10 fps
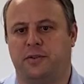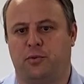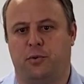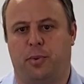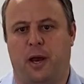
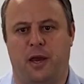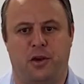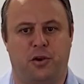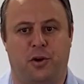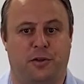will pay
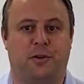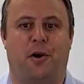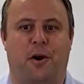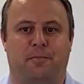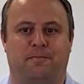you on
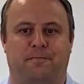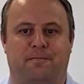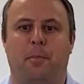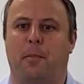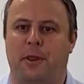time,
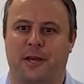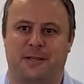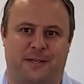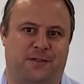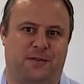but that
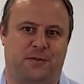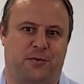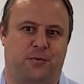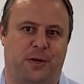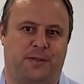doesn't
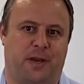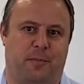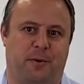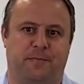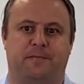always
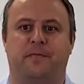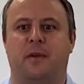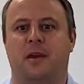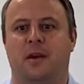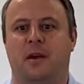happen.
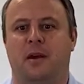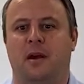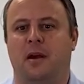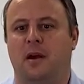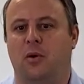
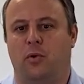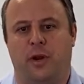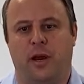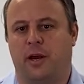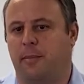We'll
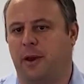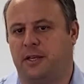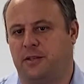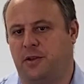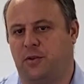now come back
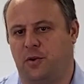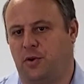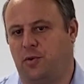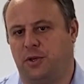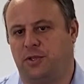to the third
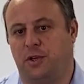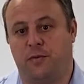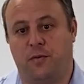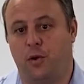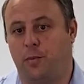question
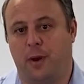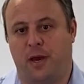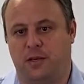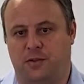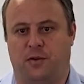of who
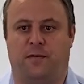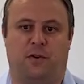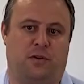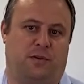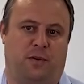pays you for
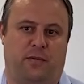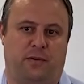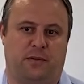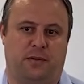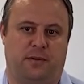your
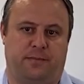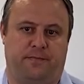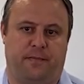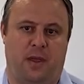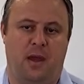services.
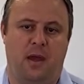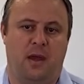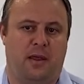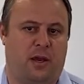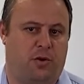
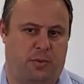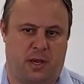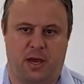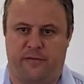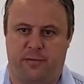That could be
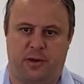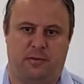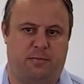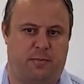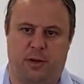
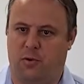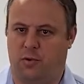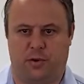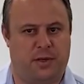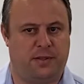government, bigger
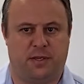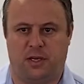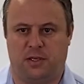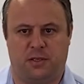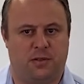
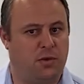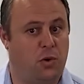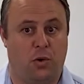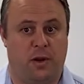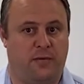organisations,
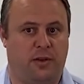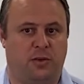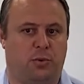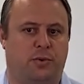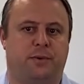or
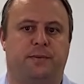individuals.